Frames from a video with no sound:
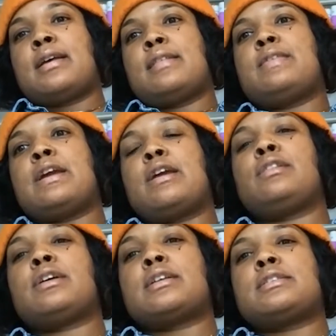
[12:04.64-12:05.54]
They're
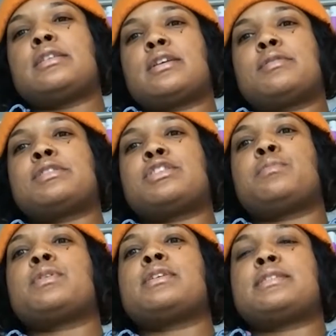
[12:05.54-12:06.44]
looking to the consumer
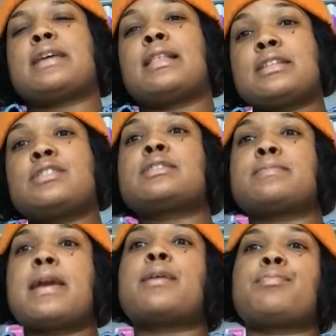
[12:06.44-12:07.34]
to say, let's just
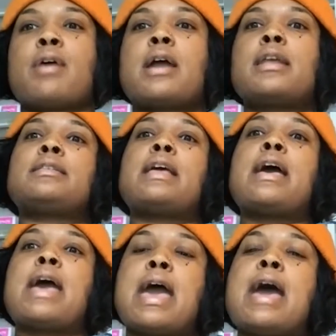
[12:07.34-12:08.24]
make a product
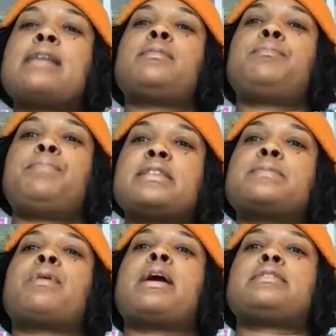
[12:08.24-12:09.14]
at the best
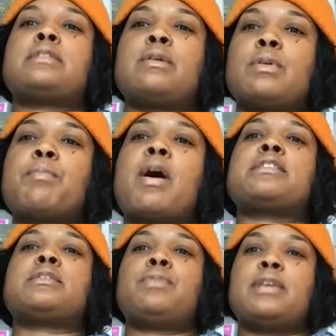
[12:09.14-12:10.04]
price that we
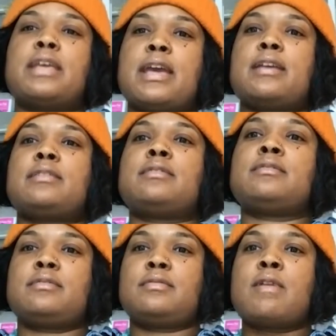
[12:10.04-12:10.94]
possibly
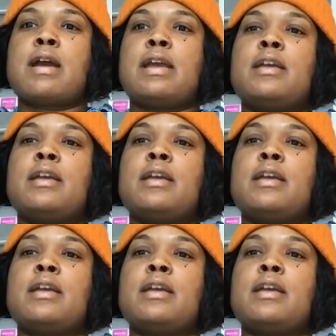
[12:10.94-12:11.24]
can. Right.